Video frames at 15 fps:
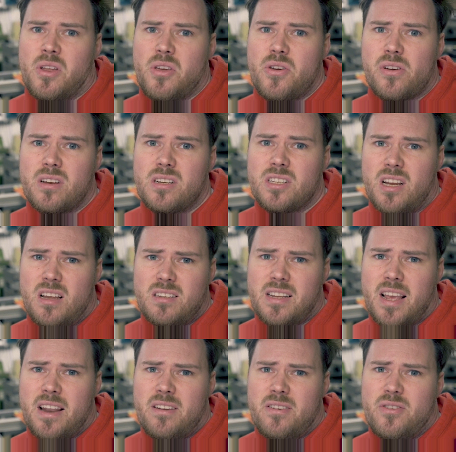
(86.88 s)
You can just
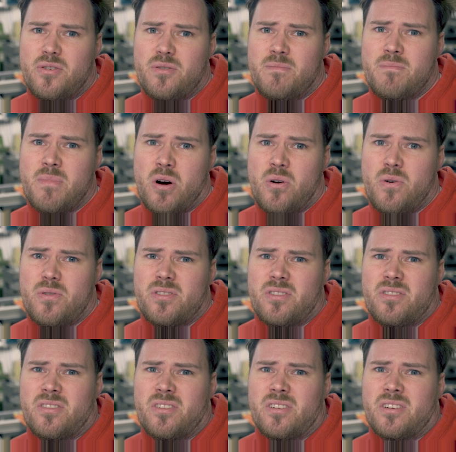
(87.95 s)
get a new
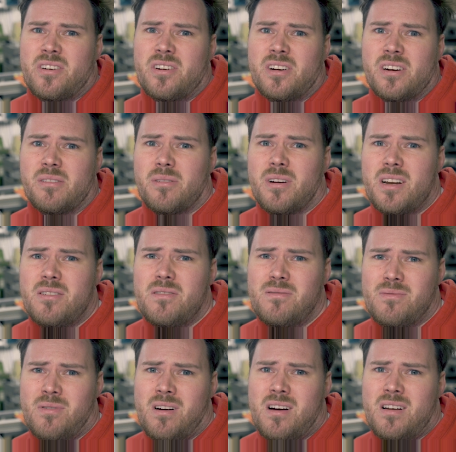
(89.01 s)
motor. I
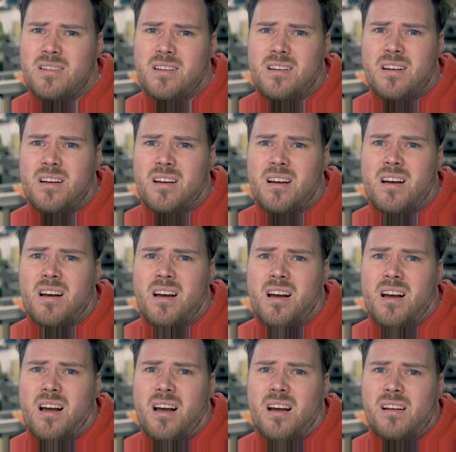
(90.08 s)
don't
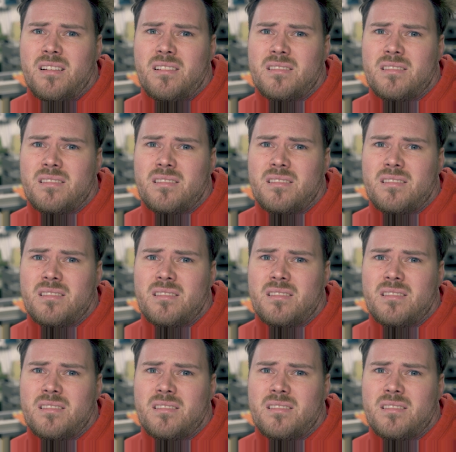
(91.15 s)
wanna.